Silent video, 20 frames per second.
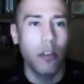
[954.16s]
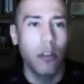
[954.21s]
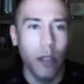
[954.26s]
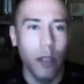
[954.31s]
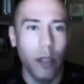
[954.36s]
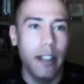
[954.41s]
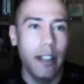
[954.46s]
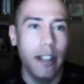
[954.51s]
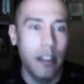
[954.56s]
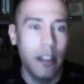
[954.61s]
there,
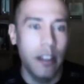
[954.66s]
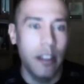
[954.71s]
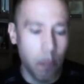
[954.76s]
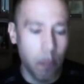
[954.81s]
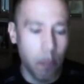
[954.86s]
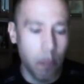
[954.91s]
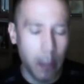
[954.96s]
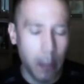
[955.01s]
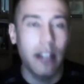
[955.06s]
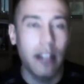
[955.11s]
really the
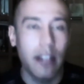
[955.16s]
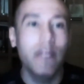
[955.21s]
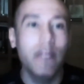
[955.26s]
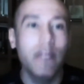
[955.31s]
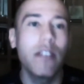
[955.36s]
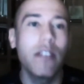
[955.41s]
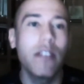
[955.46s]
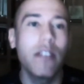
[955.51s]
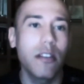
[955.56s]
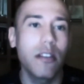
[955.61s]
big
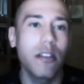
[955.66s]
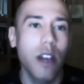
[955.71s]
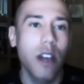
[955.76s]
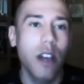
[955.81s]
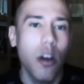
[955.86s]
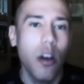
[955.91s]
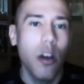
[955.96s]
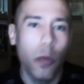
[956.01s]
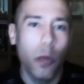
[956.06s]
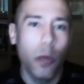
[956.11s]
difference
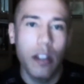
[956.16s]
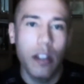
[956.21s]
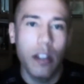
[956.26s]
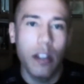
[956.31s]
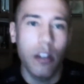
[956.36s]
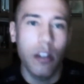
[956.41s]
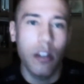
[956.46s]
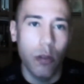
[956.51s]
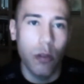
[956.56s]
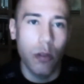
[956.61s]
with
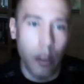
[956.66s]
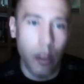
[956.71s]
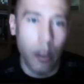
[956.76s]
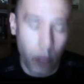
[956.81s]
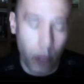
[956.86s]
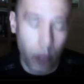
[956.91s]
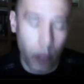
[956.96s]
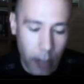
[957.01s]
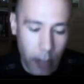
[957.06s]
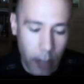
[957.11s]
you and
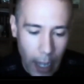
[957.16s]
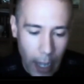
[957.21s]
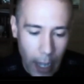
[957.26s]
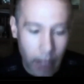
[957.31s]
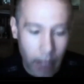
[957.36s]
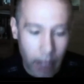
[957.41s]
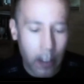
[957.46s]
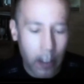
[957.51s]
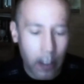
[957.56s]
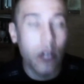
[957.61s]
what
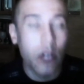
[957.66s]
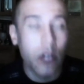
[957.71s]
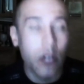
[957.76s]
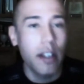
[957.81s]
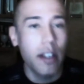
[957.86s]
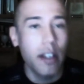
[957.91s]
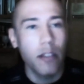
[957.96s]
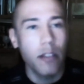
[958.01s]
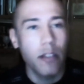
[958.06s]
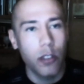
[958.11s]
Adivino
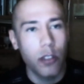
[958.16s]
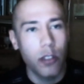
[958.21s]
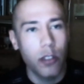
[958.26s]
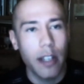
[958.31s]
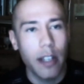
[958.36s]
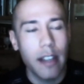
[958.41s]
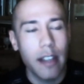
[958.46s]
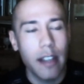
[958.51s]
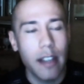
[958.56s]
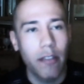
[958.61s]
is and what you
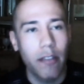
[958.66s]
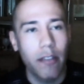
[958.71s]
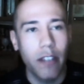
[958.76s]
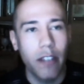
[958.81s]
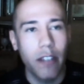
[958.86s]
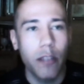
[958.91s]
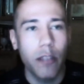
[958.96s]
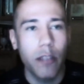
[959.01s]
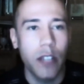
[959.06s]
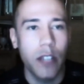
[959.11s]
guys have
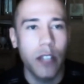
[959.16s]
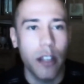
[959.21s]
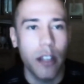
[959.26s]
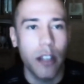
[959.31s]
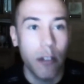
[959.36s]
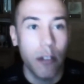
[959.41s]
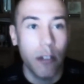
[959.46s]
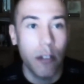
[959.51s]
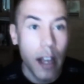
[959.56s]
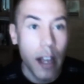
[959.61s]
developed
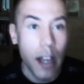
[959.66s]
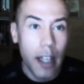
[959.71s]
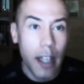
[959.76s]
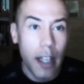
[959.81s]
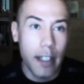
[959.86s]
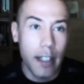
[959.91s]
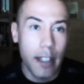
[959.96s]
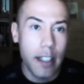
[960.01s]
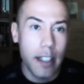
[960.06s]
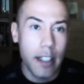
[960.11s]
together
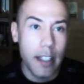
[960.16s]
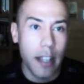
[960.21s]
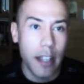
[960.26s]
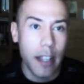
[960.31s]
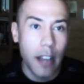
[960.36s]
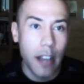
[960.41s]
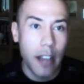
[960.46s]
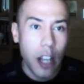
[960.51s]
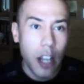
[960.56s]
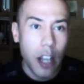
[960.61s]
is that
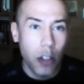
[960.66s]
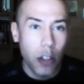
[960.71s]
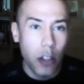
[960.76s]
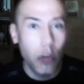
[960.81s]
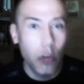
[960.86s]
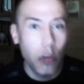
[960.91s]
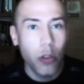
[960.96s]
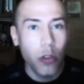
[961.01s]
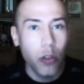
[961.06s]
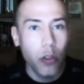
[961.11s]
your
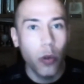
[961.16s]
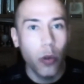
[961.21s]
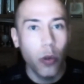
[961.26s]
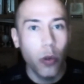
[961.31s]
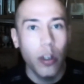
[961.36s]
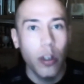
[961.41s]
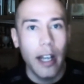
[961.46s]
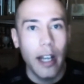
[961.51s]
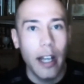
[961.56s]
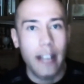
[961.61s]
tool
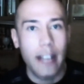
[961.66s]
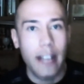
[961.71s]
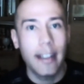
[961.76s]
has the